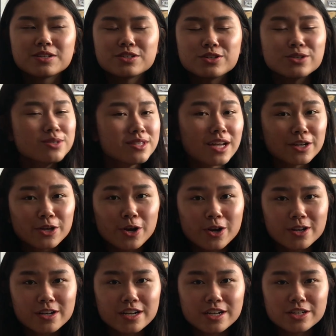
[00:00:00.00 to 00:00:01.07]
use that
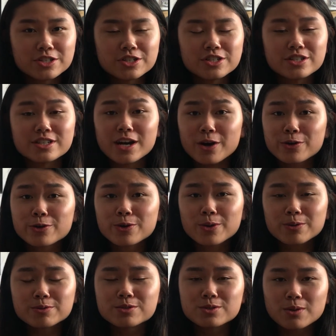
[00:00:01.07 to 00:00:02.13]
courage to tell your own
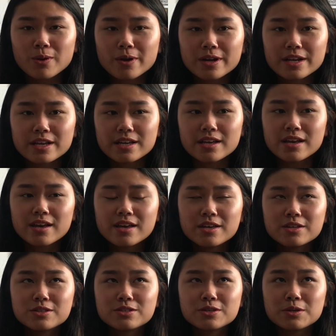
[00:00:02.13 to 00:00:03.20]
story
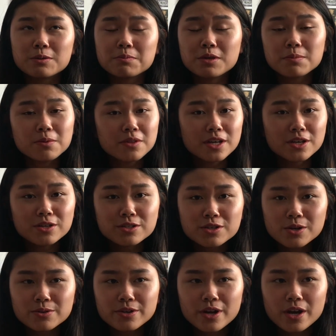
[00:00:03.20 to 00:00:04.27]
to people that you
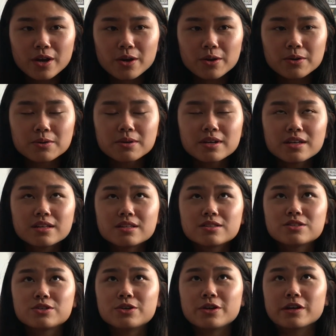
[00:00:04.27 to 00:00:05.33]
don't know,
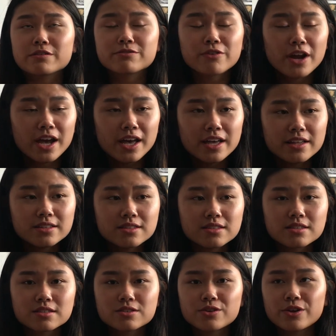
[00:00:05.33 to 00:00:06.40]
to your
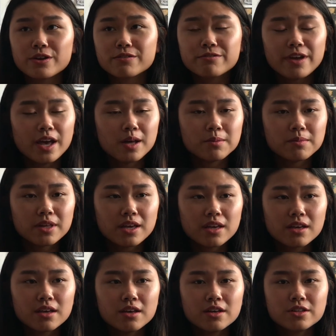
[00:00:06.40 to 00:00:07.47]
friends, to your family,
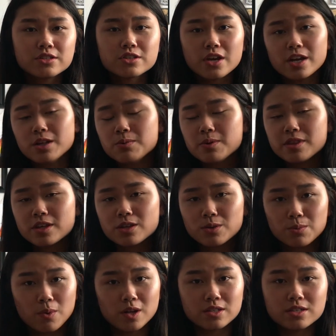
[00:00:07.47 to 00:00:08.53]
to anyone that you
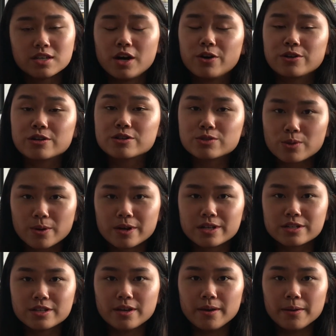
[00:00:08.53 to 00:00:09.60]
want to tell your story
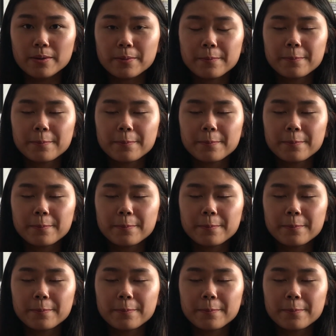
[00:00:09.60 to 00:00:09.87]
to.